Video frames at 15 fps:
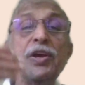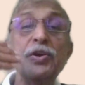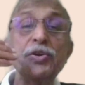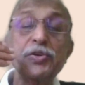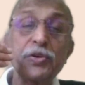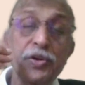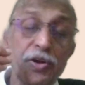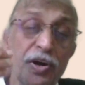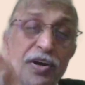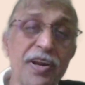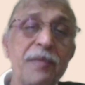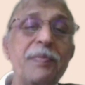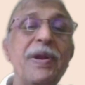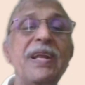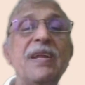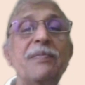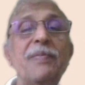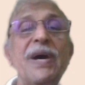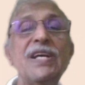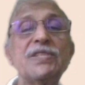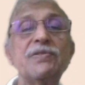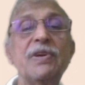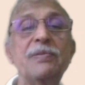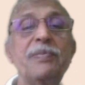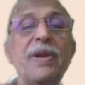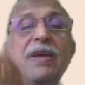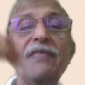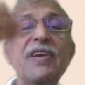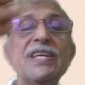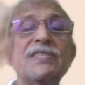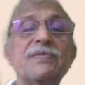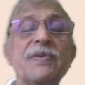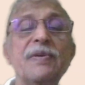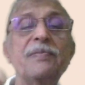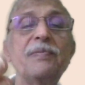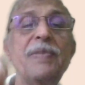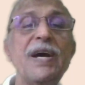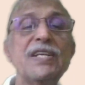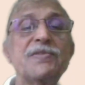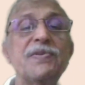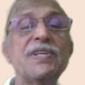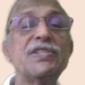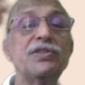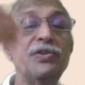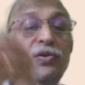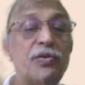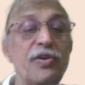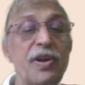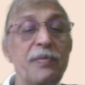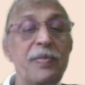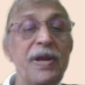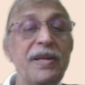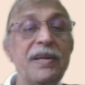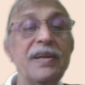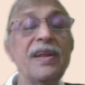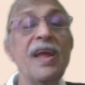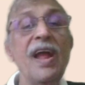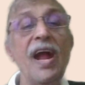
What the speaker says: You should not repeat the password. Previous passwords, don't repeat it.